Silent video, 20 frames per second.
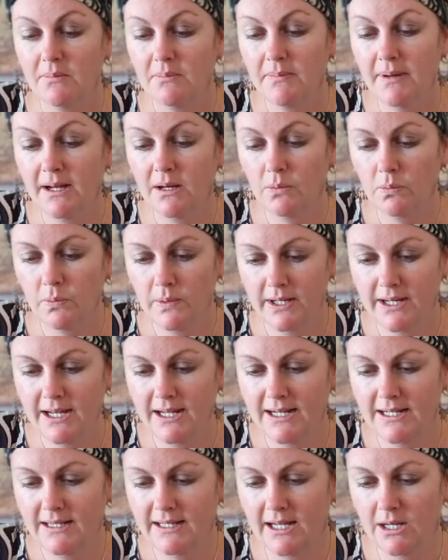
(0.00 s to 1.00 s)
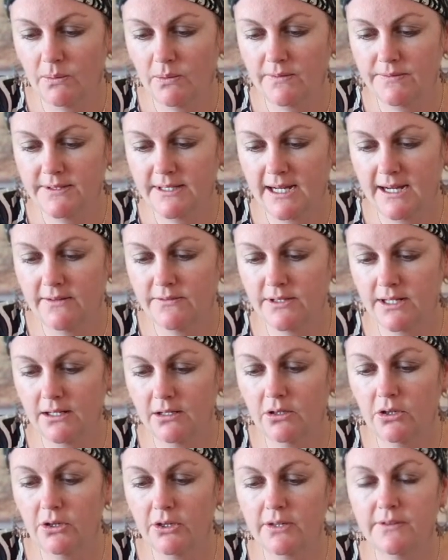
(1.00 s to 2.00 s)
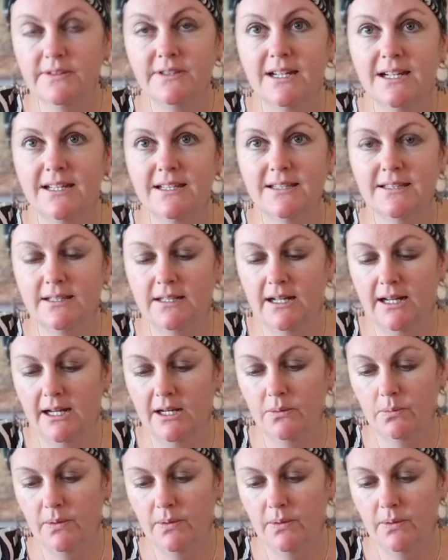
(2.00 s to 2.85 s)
But we're getting there. We've saved a lot of seeds today.